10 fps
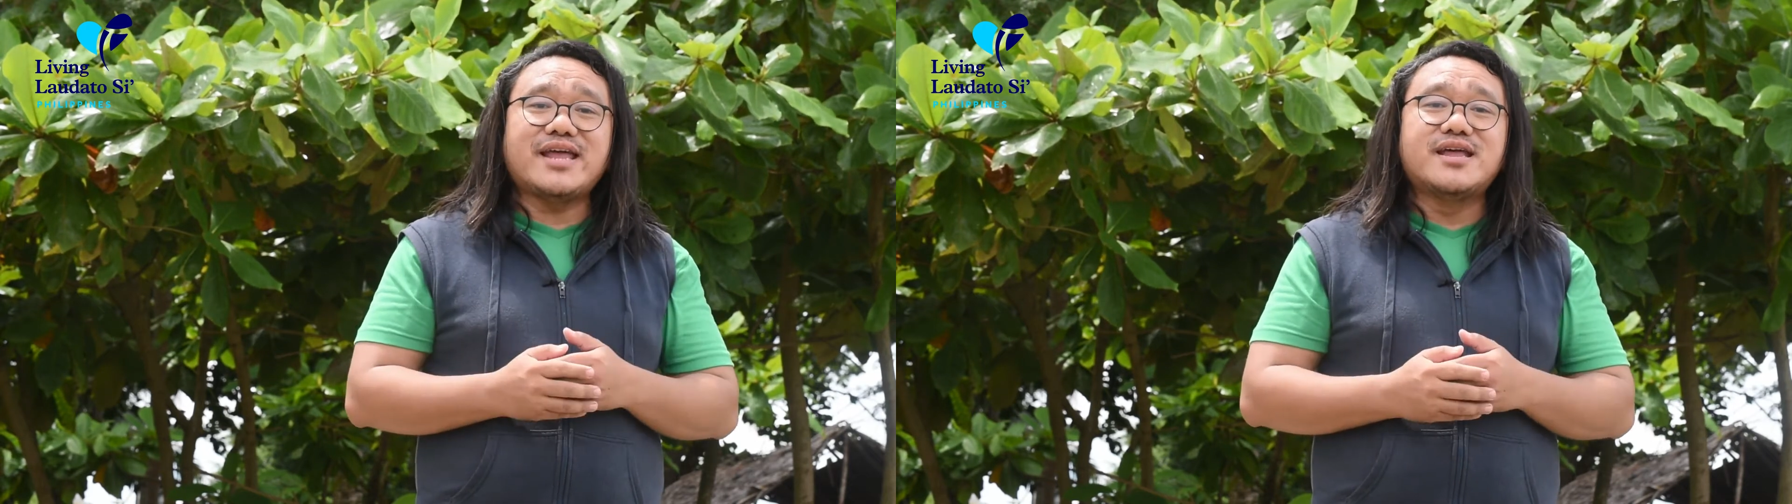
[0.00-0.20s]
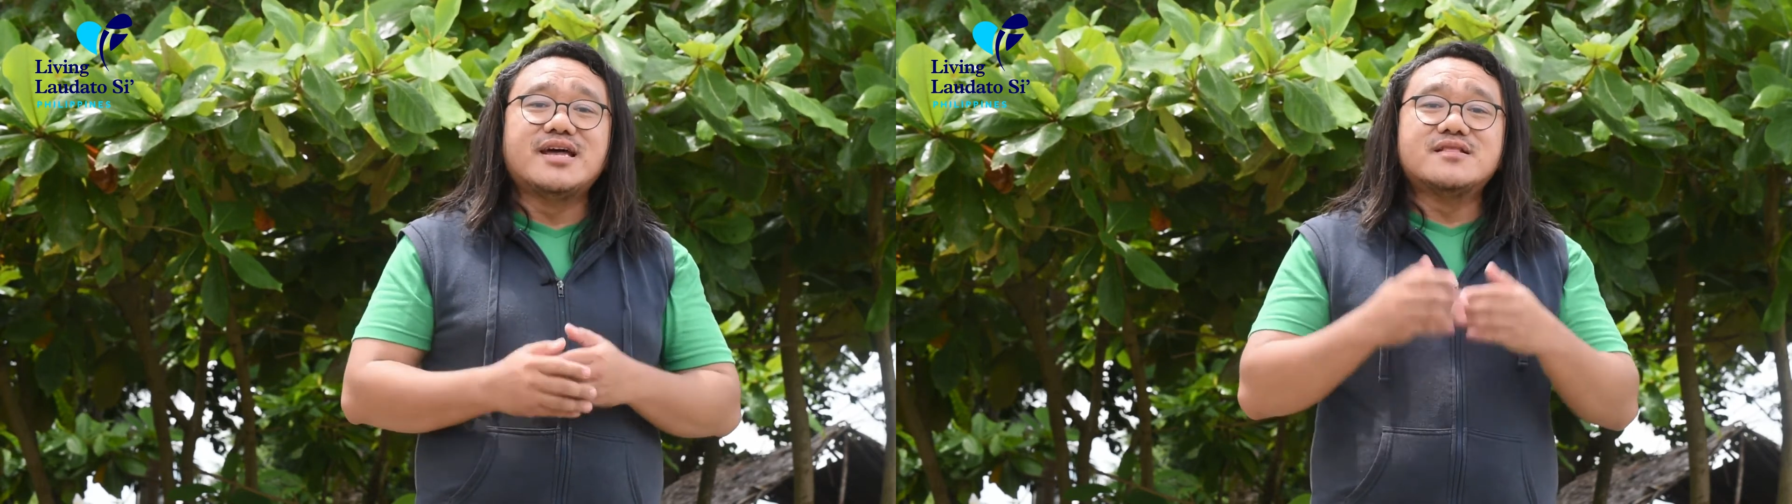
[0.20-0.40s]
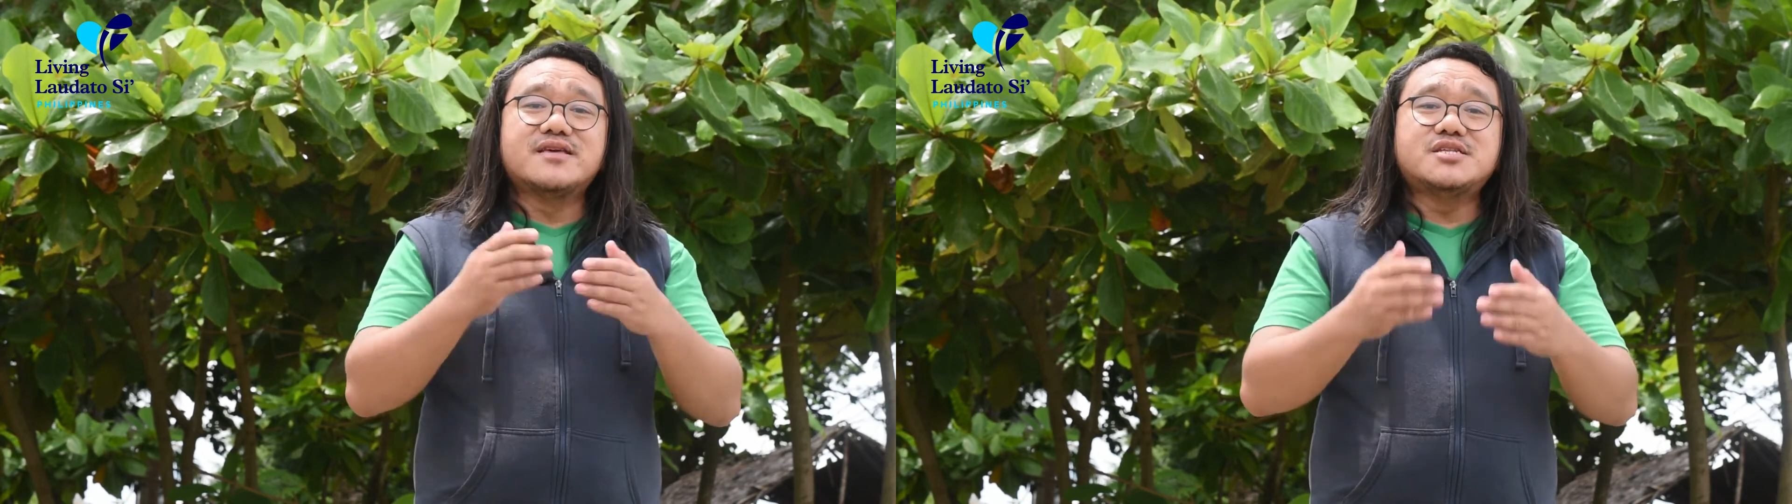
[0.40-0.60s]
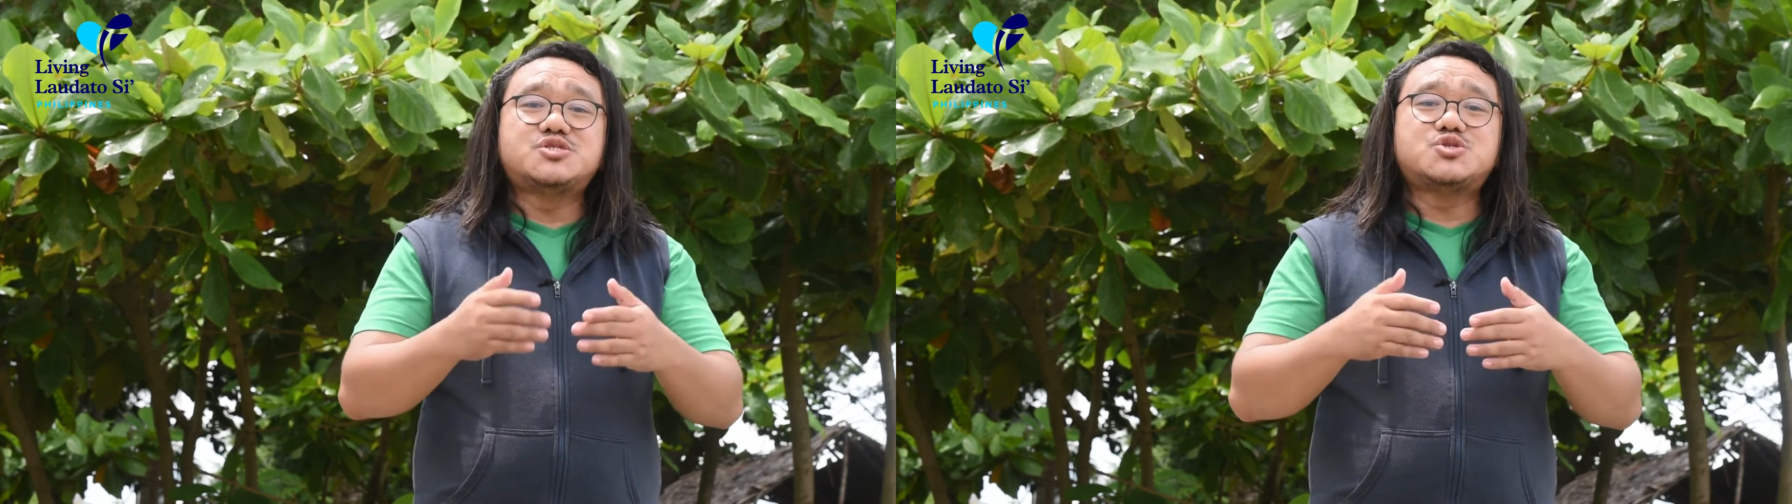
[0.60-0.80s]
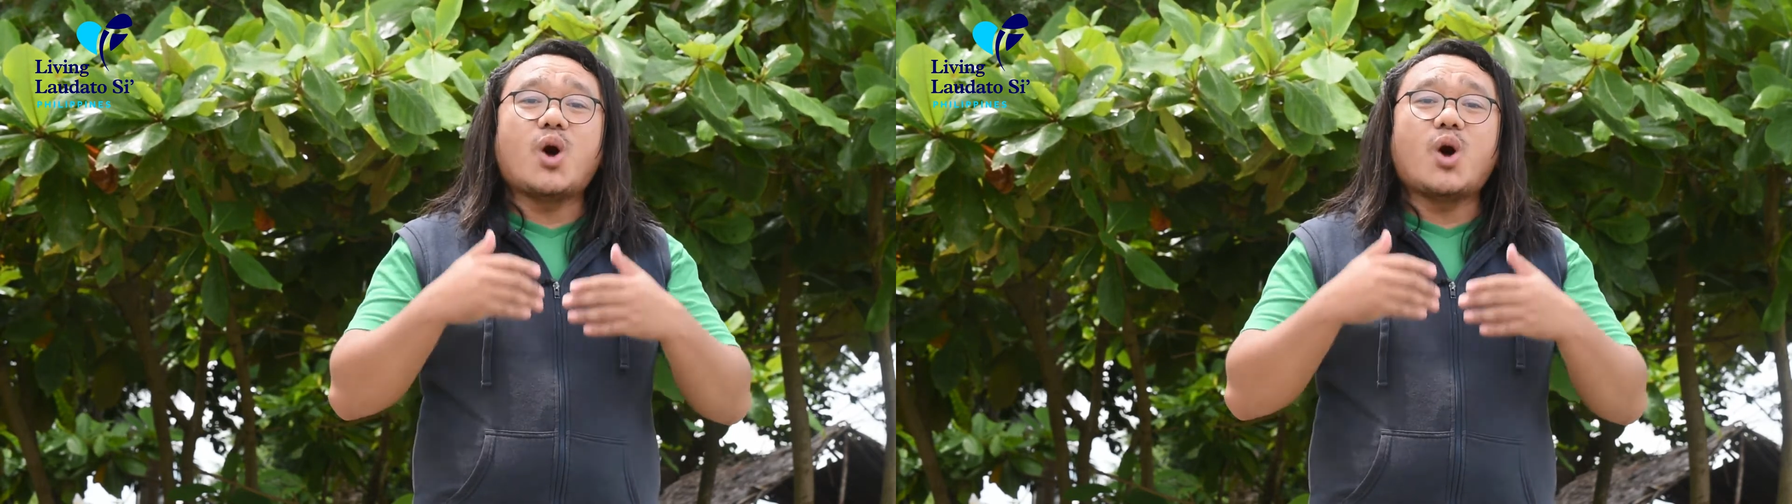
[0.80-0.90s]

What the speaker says: and leads to